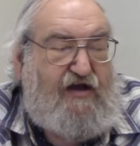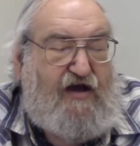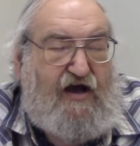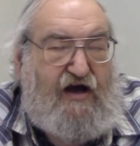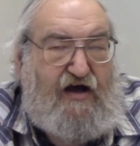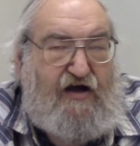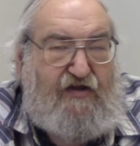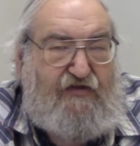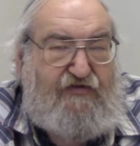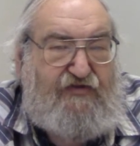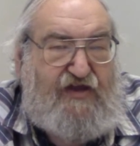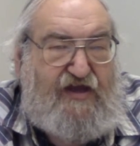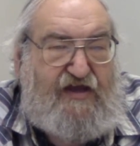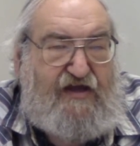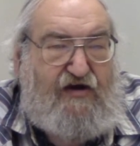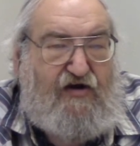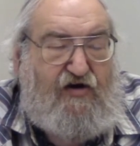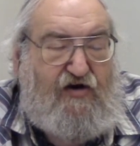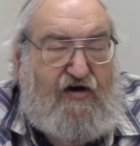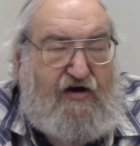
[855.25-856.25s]

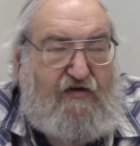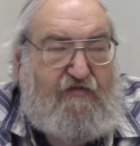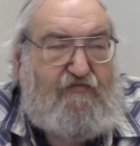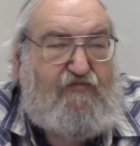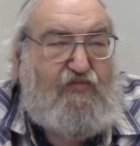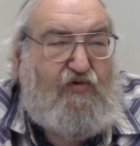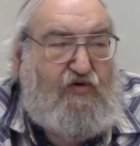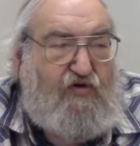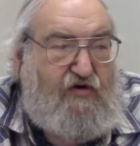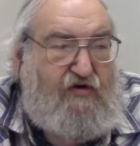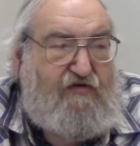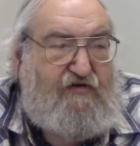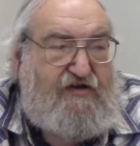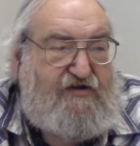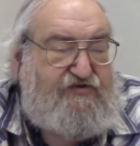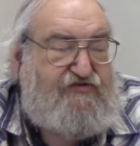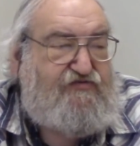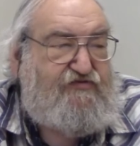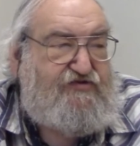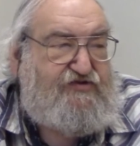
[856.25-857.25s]
They are more
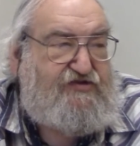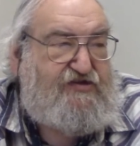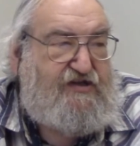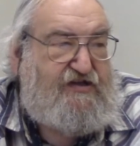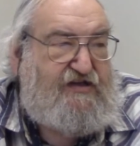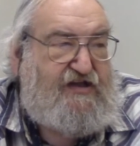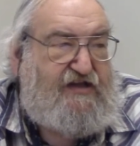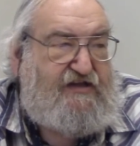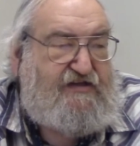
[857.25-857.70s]
interested